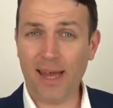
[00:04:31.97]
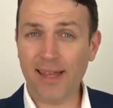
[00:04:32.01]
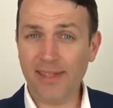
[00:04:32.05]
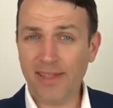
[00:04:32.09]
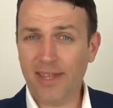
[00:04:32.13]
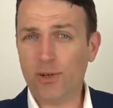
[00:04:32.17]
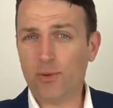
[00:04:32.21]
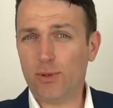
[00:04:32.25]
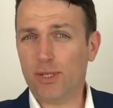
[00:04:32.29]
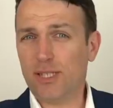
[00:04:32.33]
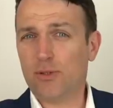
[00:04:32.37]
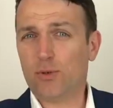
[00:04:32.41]

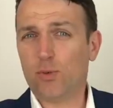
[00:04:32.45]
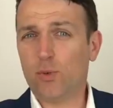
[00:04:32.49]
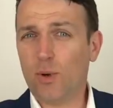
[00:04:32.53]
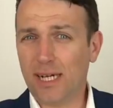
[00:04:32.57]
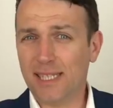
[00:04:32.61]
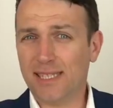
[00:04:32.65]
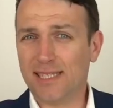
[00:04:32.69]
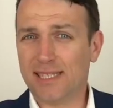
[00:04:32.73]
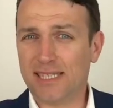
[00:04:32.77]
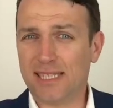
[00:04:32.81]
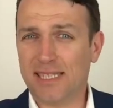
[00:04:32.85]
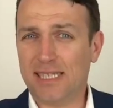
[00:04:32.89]
And there is
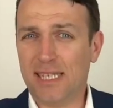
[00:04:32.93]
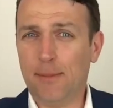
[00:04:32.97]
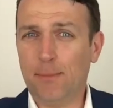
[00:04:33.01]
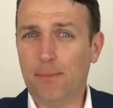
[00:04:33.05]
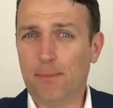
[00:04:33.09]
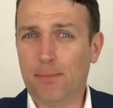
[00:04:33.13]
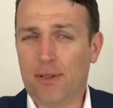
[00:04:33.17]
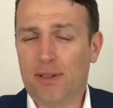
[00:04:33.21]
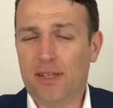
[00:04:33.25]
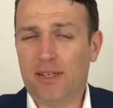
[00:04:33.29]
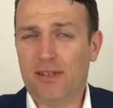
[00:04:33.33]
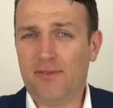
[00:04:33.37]
one
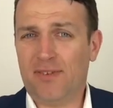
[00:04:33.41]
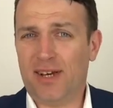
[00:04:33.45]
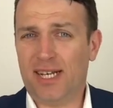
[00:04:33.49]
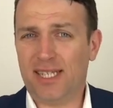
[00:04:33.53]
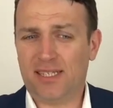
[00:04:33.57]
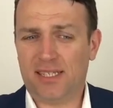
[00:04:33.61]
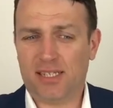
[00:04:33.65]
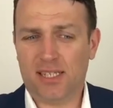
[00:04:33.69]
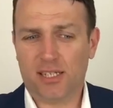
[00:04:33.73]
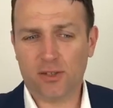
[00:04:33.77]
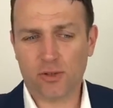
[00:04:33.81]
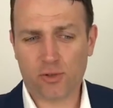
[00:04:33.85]
simple
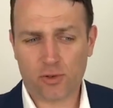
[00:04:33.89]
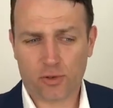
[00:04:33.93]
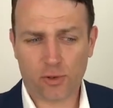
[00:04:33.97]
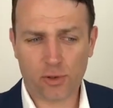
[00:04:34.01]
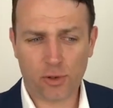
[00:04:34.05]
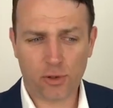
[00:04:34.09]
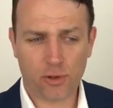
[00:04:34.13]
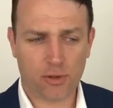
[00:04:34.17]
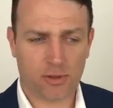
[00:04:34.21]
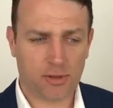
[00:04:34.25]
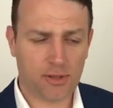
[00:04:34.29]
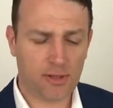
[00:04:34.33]
investing
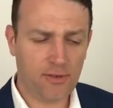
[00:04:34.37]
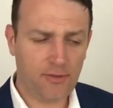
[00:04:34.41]
truth,